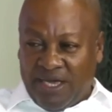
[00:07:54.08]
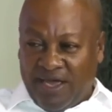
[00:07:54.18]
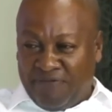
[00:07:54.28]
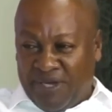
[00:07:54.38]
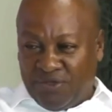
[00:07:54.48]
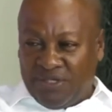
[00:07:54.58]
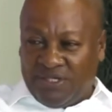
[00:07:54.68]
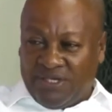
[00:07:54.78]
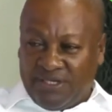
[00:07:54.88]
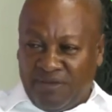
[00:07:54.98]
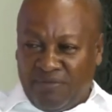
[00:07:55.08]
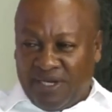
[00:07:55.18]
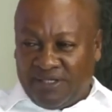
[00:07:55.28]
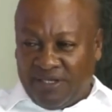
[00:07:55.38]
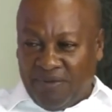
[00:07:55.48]
I have my
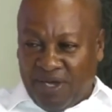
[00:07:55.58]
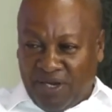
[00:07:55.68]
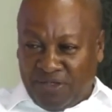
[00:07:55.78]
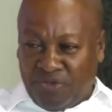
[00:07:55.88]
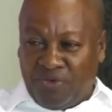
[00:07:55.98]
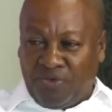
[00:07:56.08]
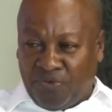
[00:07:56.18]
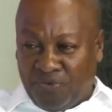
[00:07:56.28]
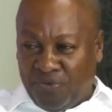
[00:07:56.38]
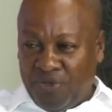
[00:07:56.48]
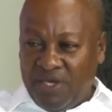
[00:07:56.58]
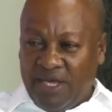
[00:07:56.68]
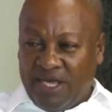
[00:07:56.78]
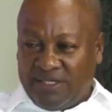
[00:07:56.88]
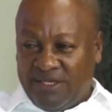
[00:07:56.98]
2013 bank statement. I'll let you look through
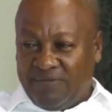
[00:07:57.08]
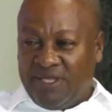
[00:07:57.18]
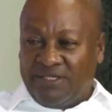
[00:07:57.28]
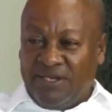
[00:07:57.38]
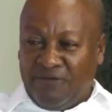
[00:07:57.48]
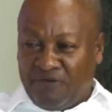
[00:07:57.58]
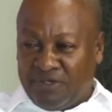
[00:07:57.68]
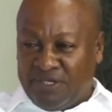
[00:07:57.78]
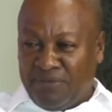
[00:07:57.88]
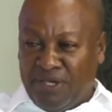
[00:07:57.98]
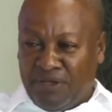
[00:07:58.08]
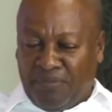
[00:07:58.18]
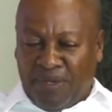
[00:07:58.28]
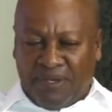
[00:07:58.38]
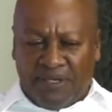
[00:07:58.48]
and see if there's any 14
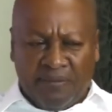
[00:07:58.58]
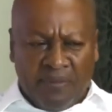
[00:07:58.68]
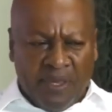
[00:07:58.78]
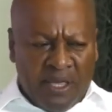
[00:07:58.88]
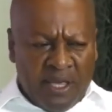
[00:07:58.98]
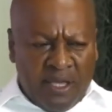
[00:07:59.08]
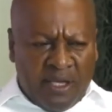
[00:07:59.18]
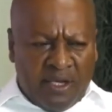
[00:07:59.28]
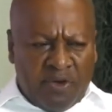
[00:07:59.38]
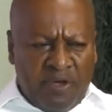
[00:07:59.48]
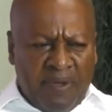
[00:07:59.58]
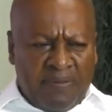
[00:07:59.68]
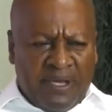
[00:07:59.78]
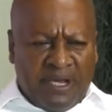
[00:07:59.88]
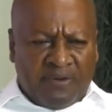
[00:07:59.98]
million payment. The only
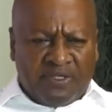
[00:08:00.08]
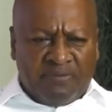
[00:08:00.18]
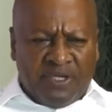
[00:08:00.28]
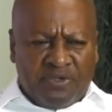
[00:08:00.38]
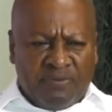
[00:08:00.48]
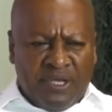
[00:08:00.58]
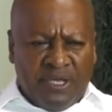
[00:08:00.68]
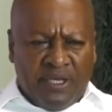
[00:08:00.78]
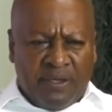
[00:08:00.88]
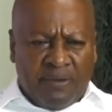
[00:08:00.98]
payment that was made to me